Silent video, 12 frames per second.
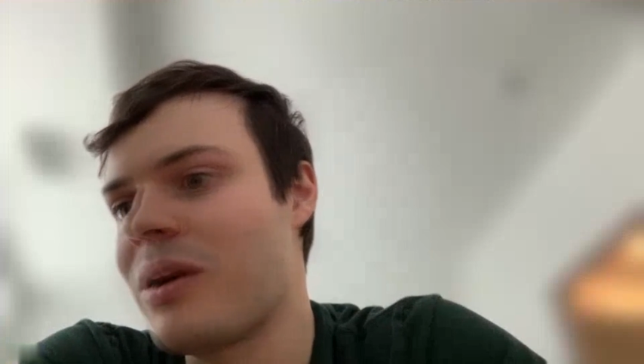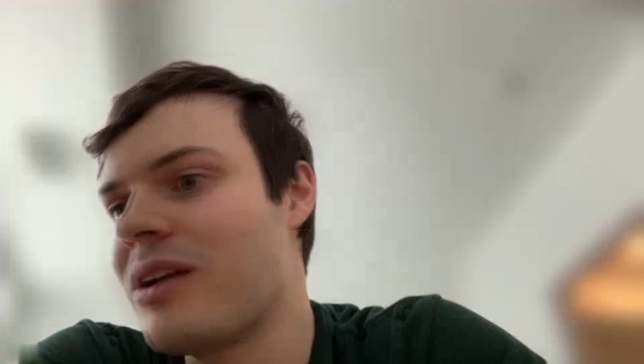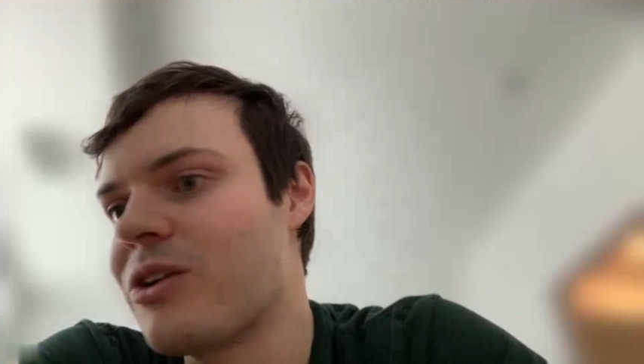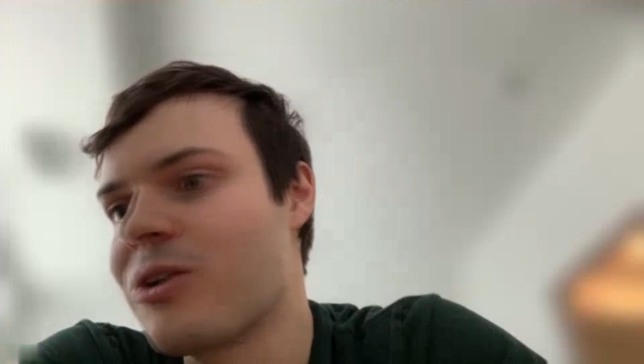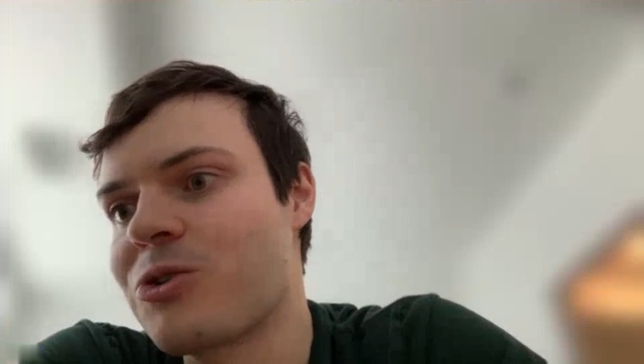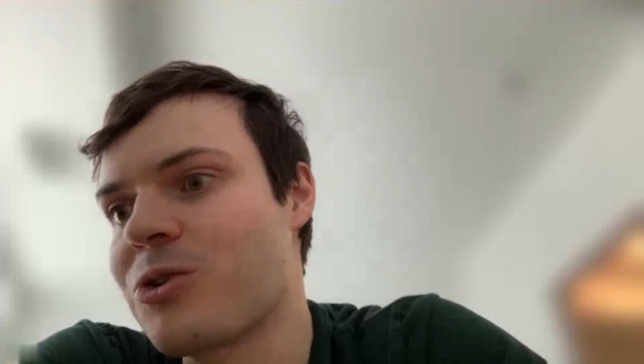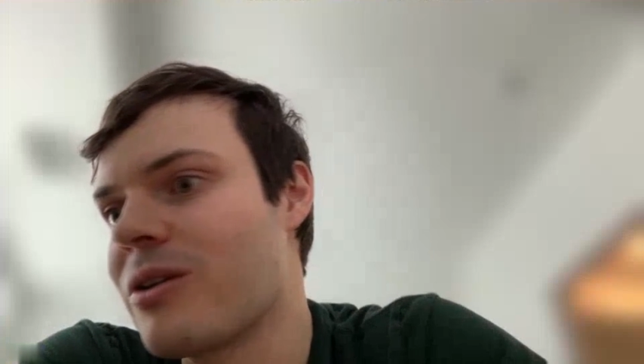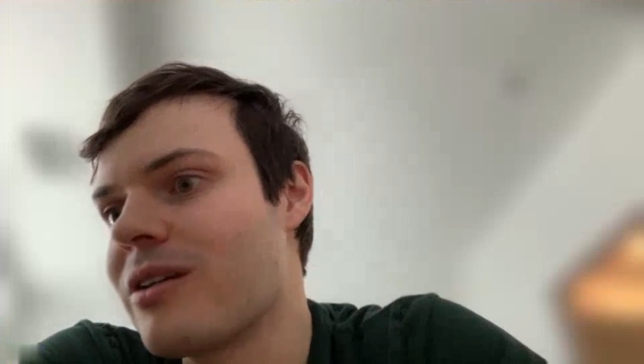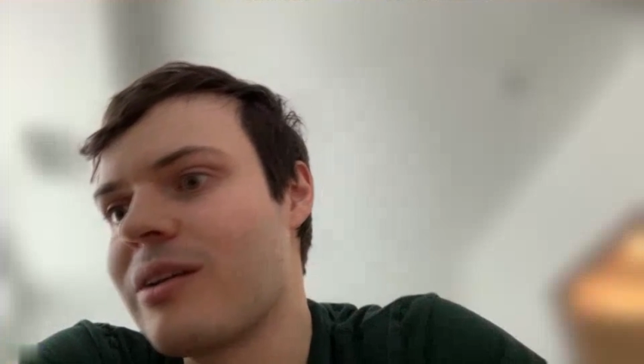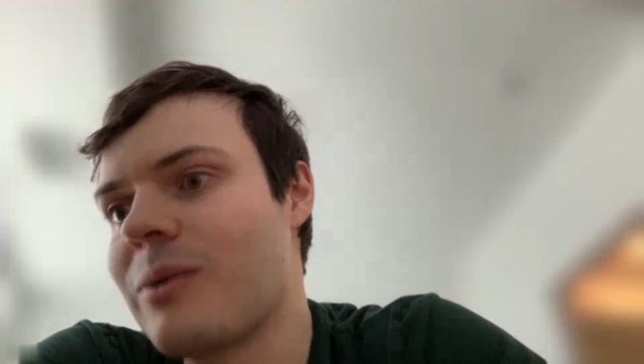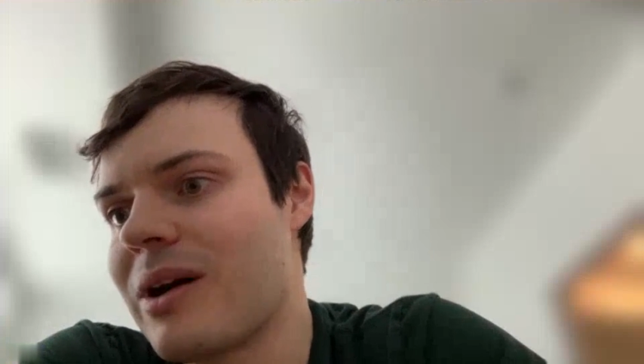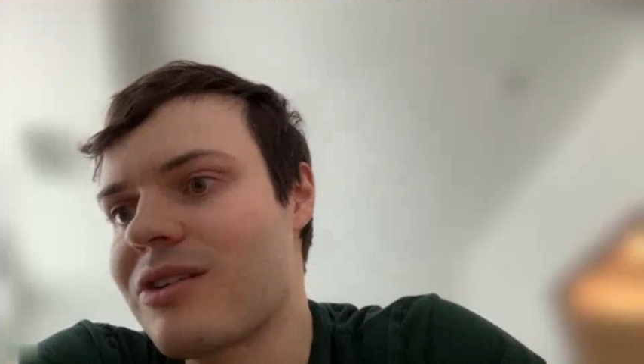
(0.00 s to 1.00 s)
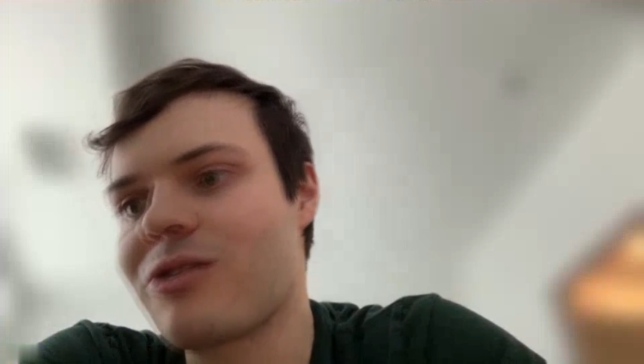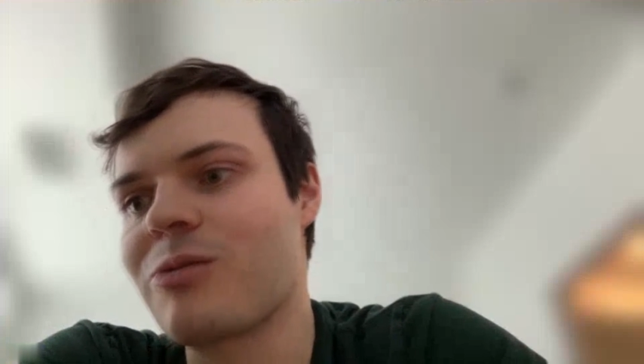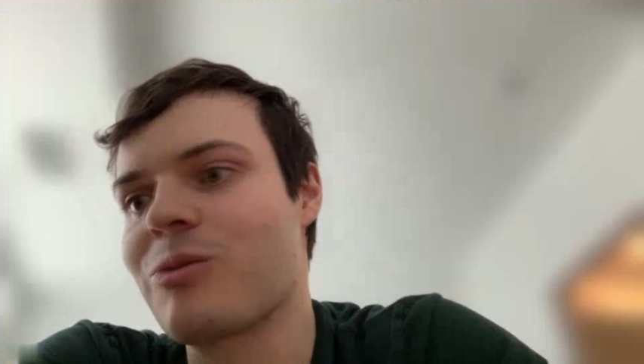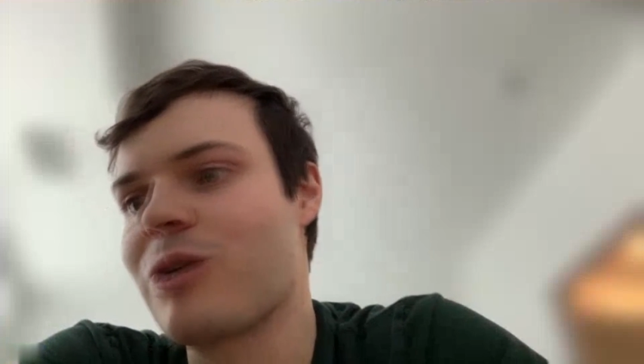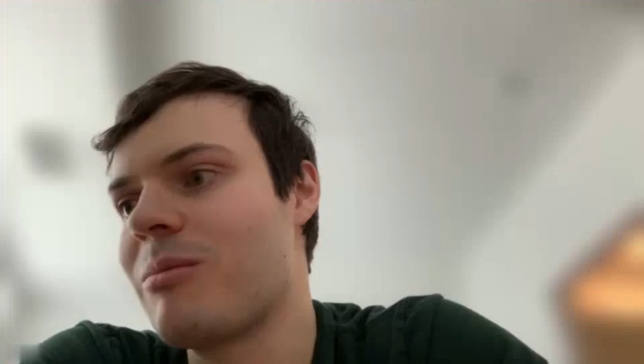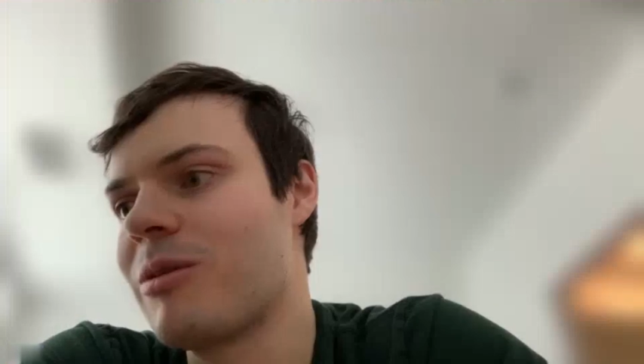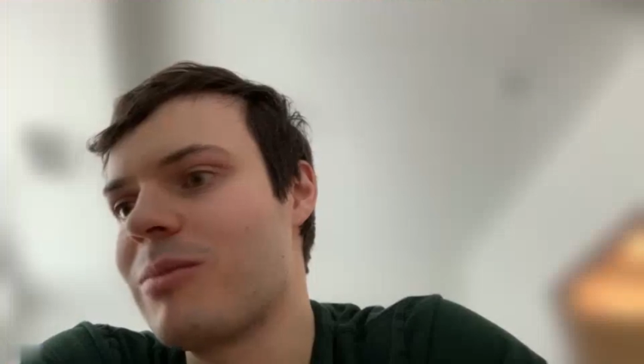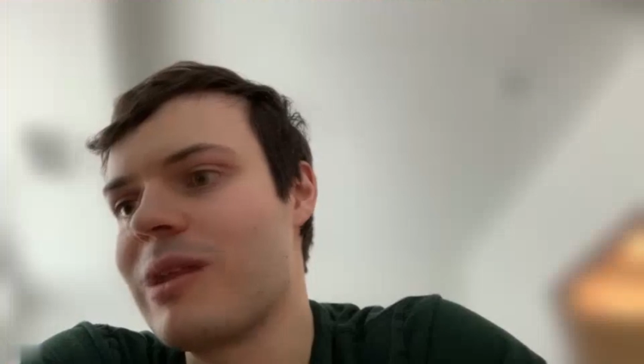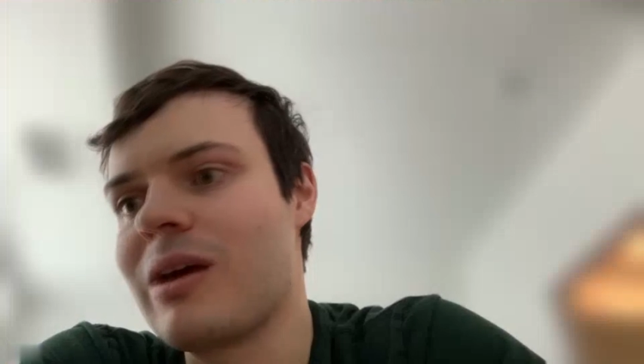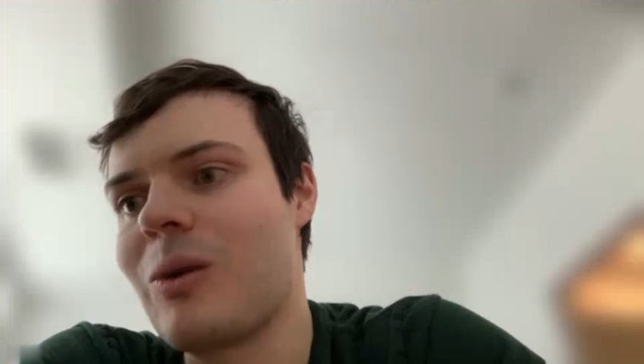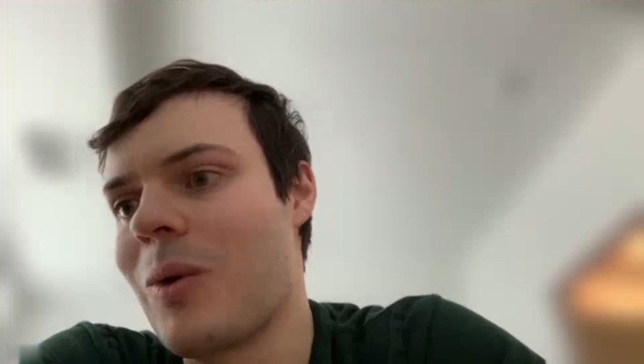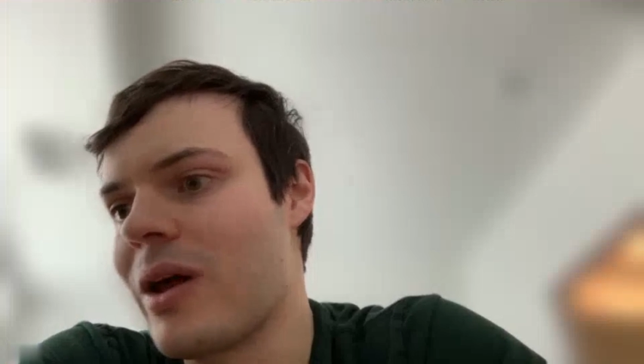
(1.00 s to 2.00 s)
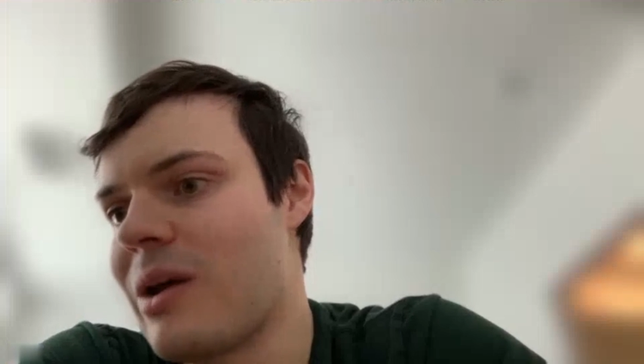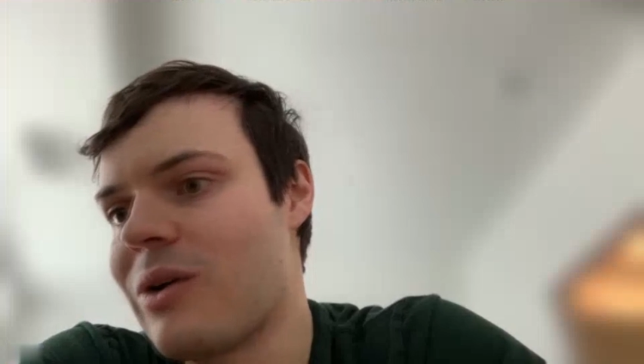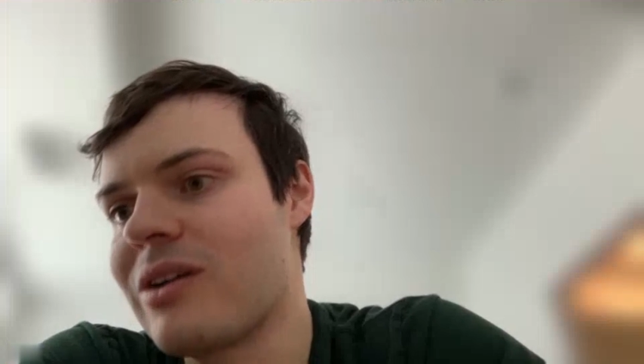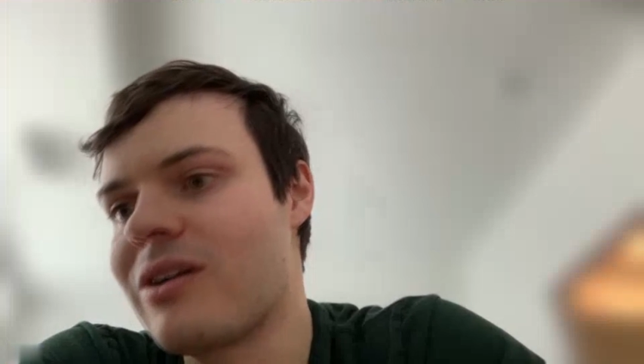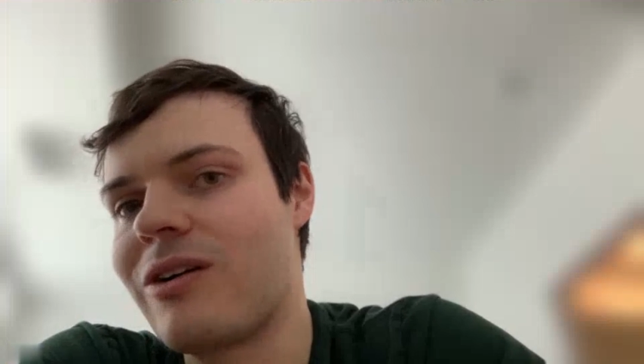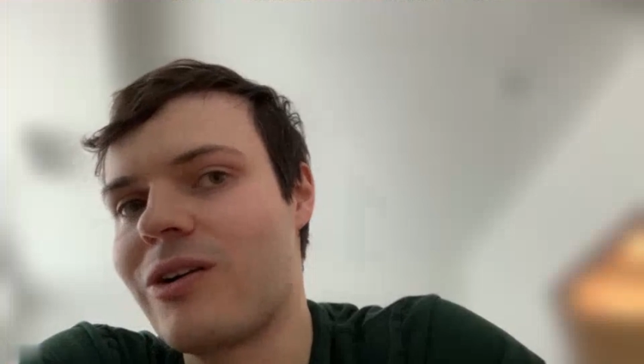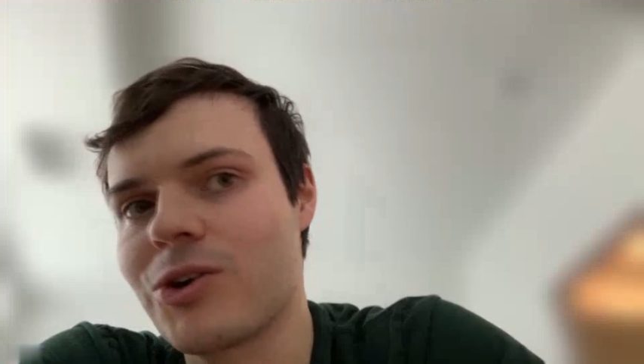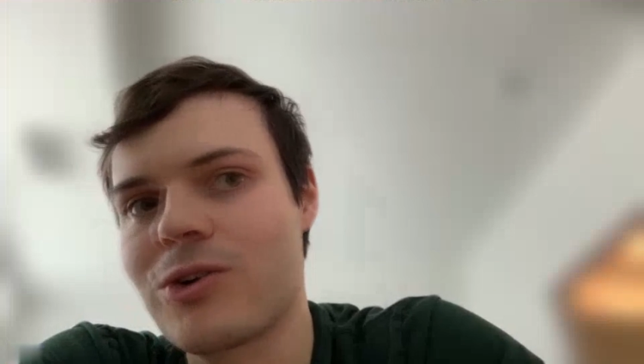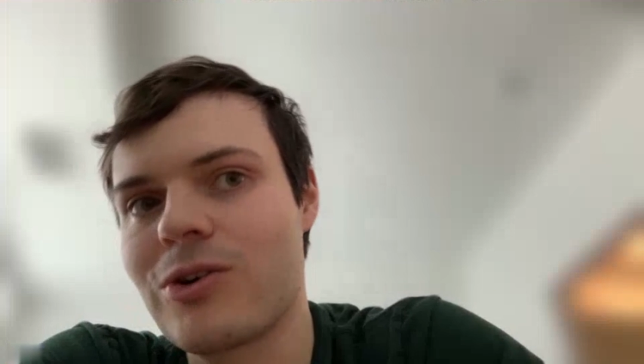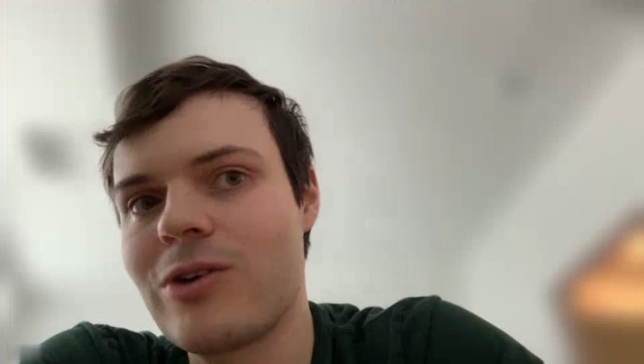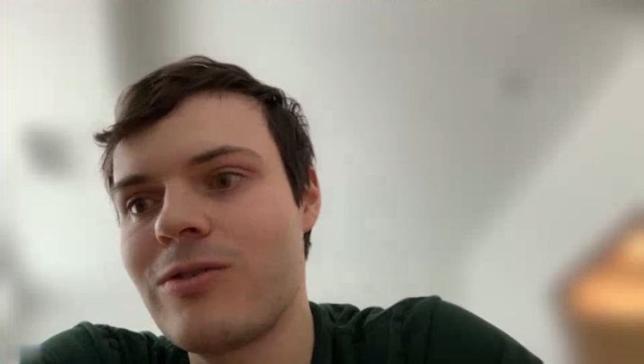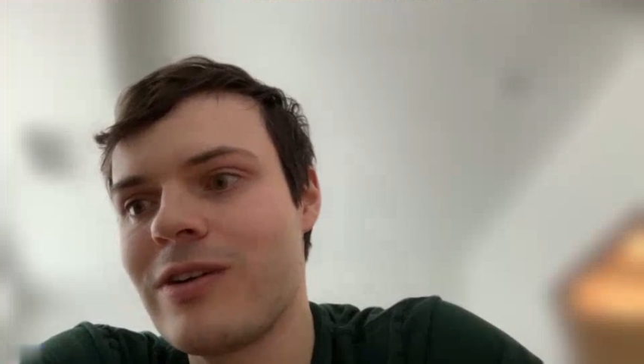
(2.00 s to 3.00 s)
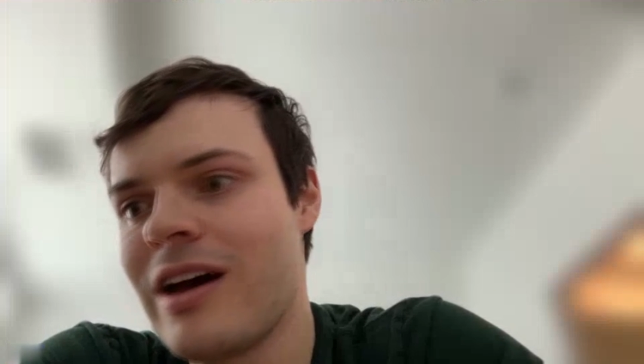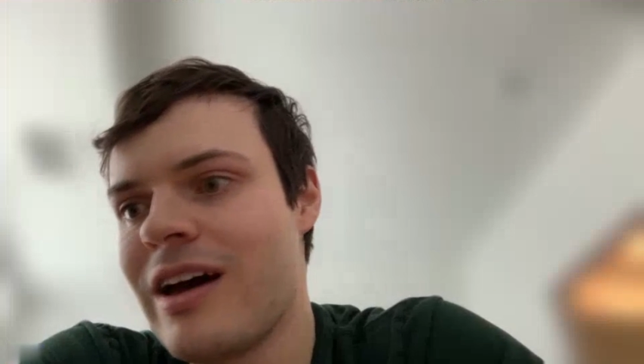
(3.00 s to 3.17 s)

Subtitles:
one near Trinity Western, probably one out in Aldergrove,